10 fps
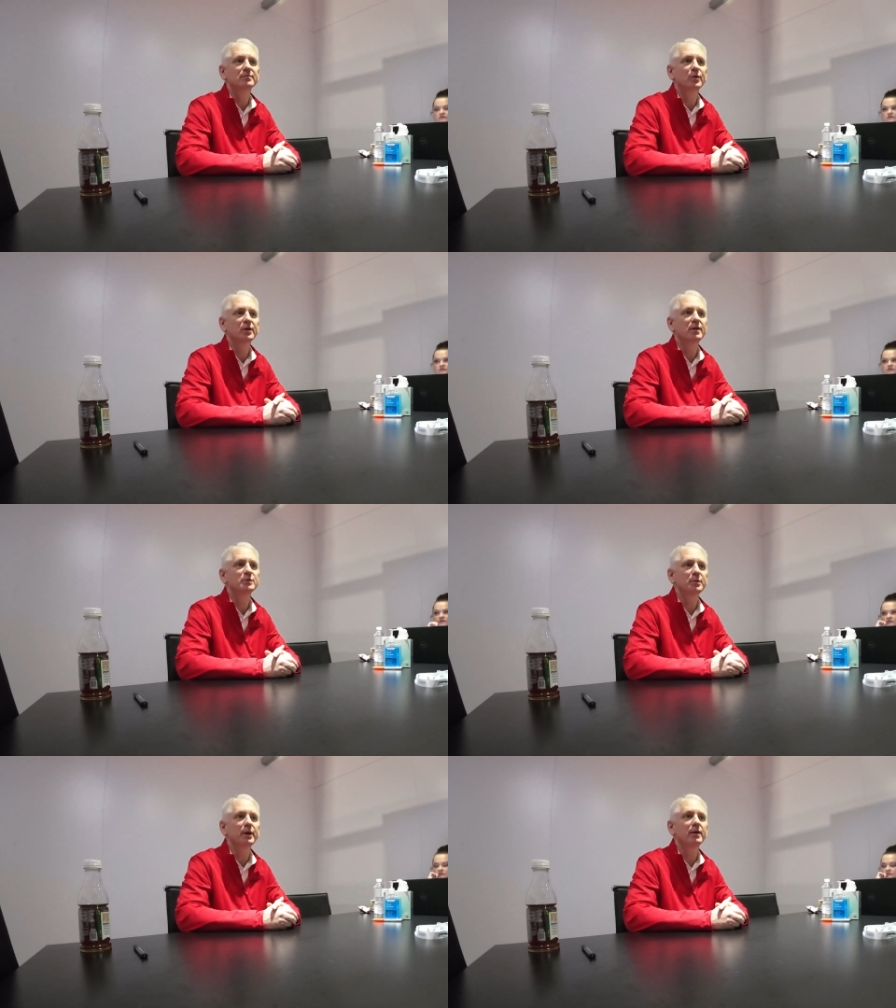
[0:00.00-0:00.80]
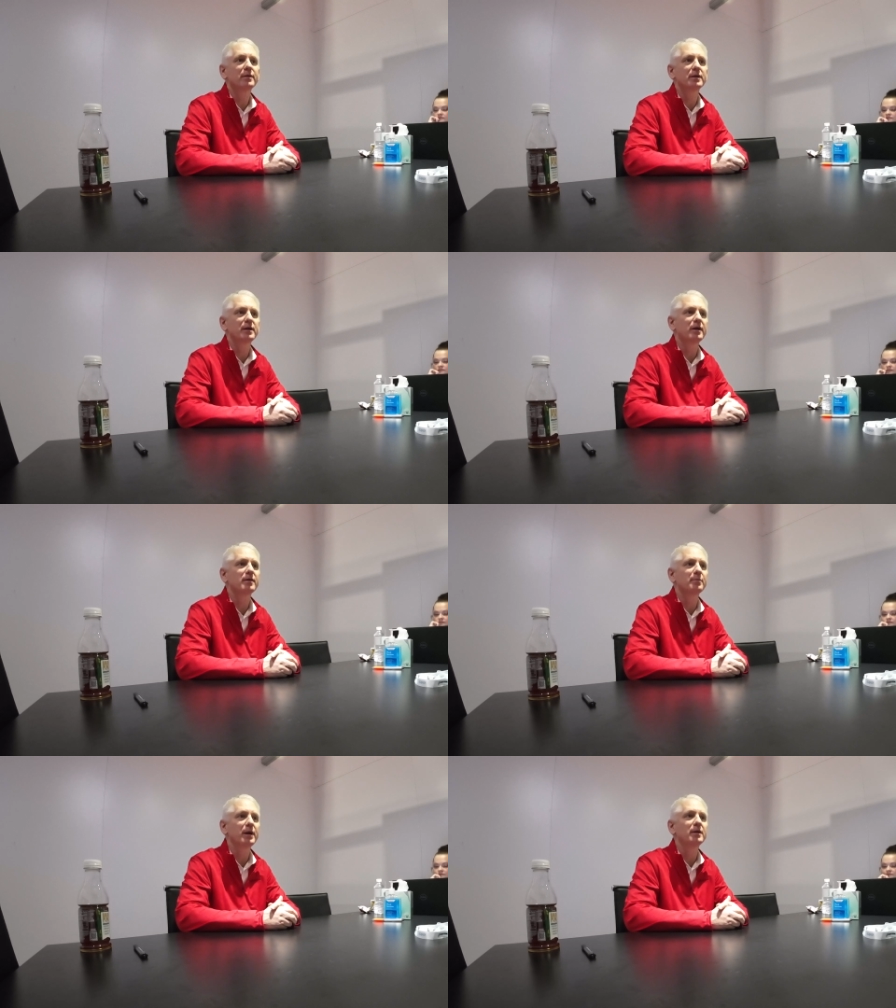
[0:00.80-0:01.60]
When it comes to battery care
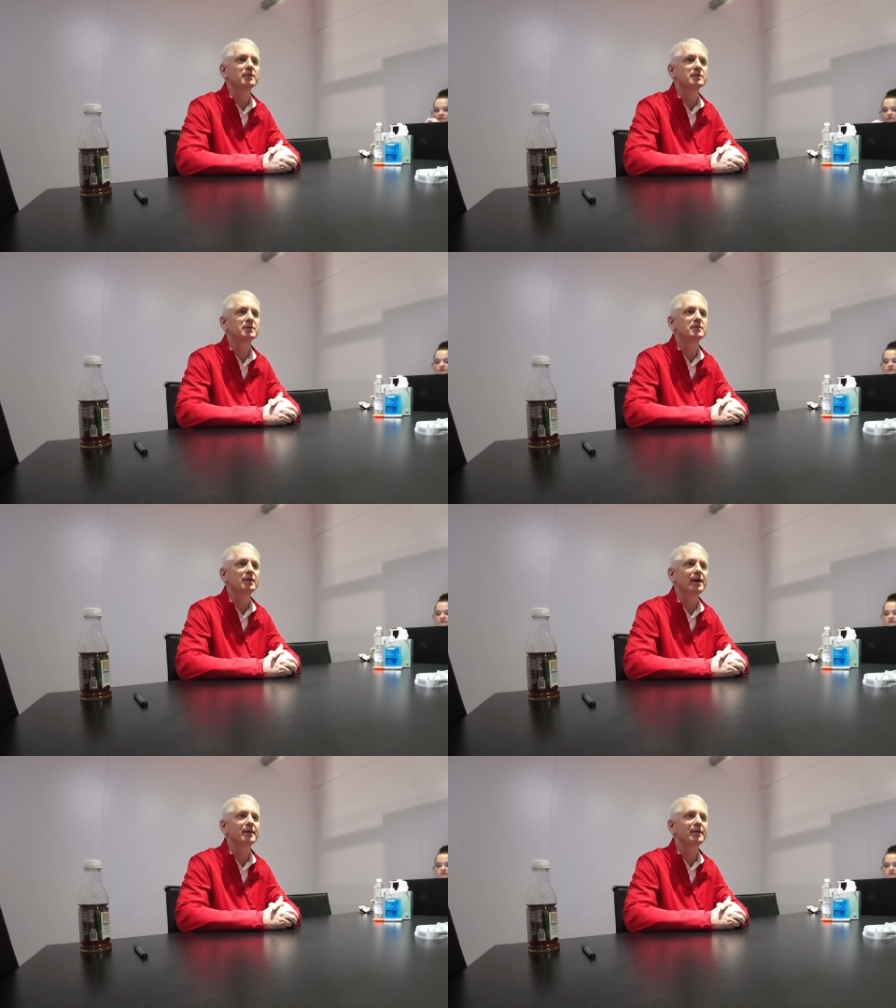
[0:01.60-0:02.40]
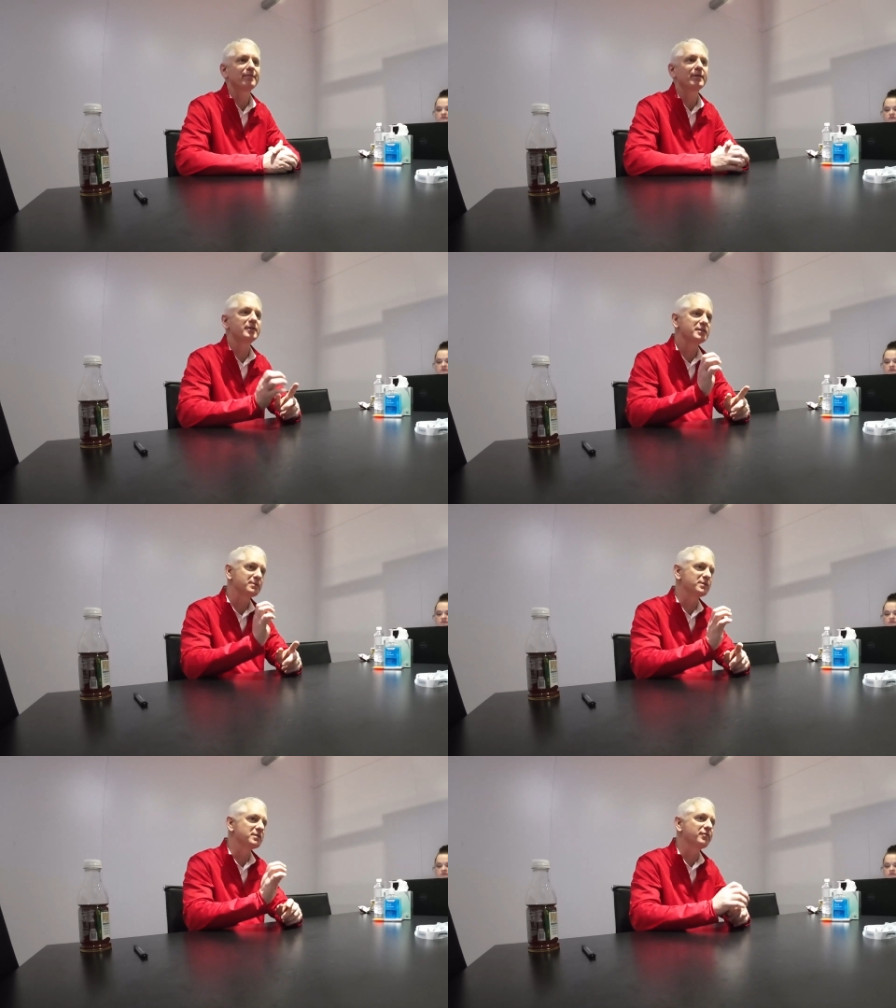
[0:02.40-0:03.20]
and maintenance, there's a lot of very
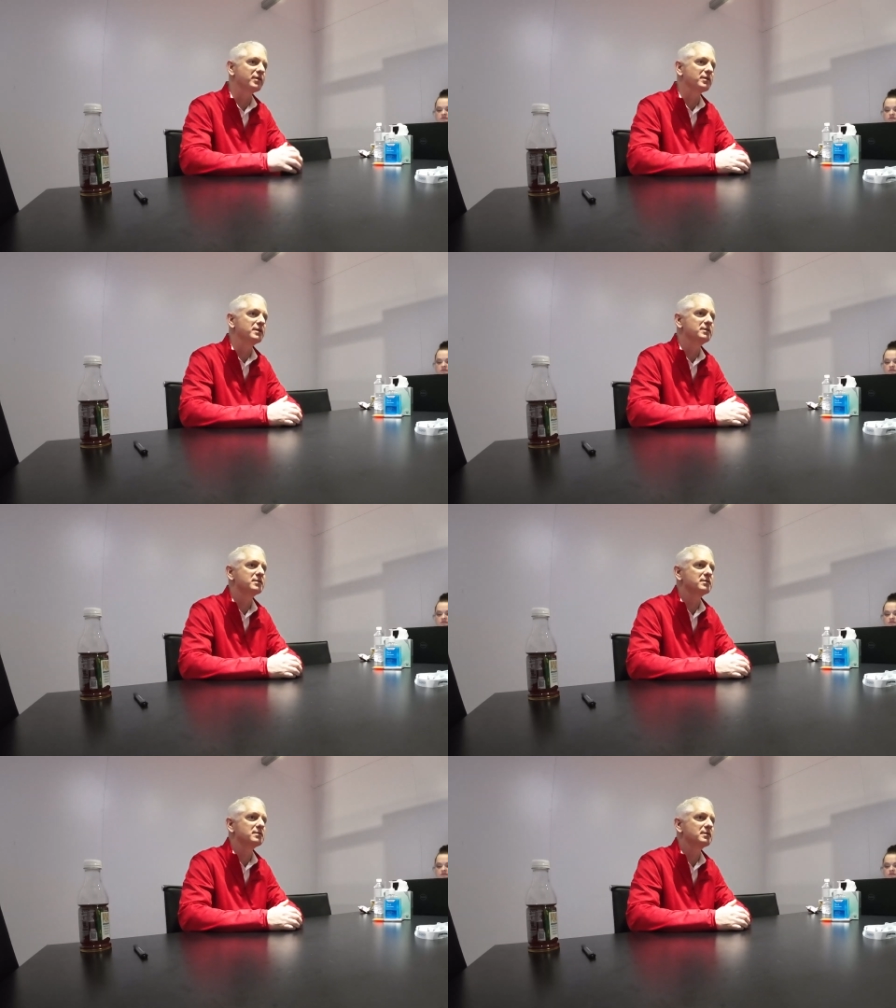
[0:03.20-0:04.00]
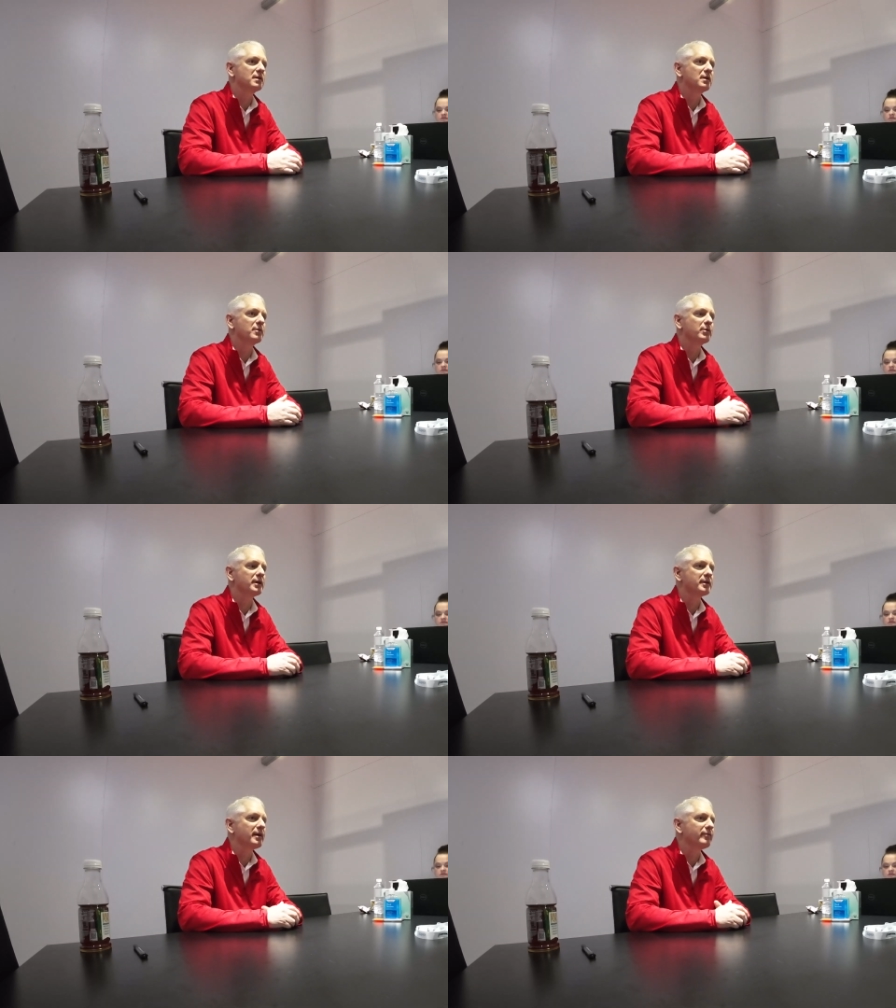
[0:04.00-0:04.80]
specific needs. We
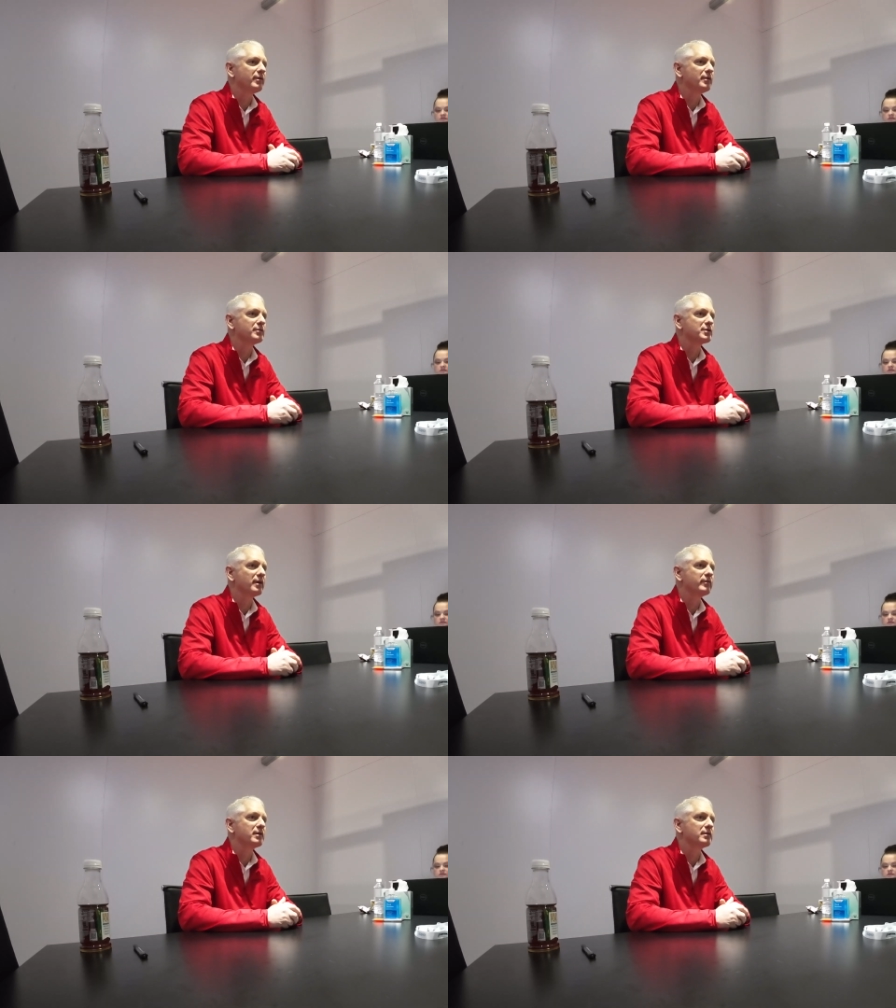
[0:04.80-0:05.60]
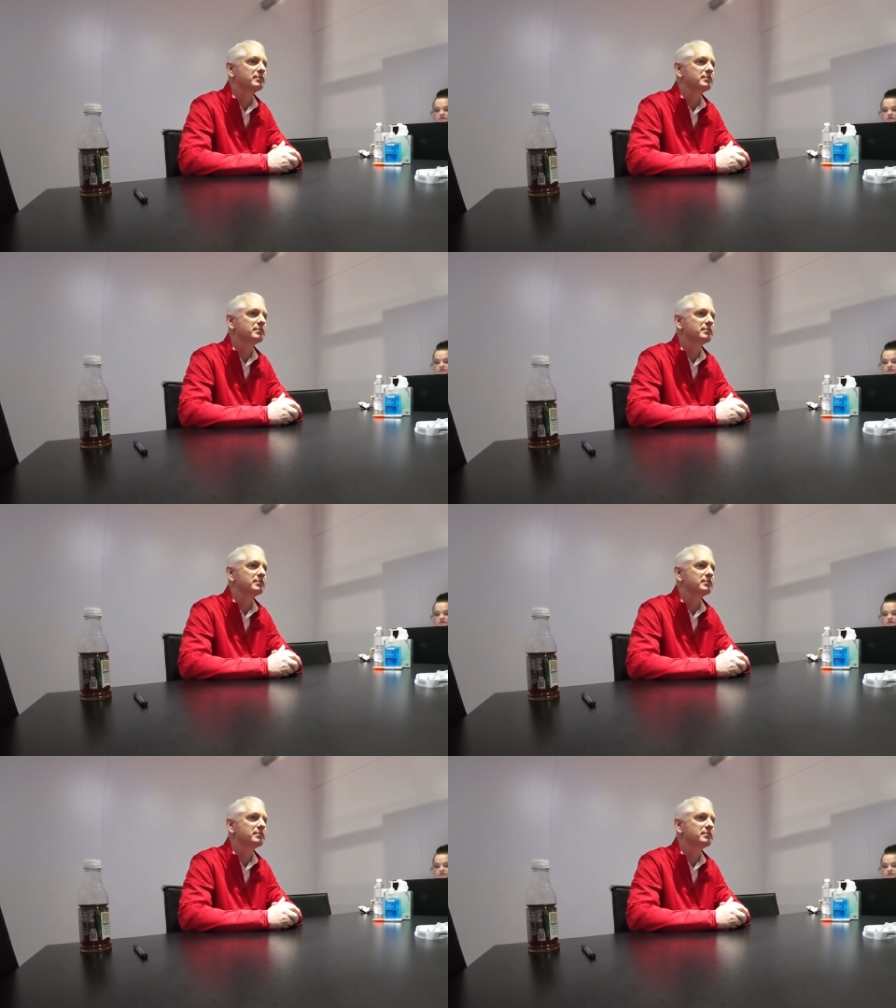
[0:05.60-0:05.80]
like to have all those covered.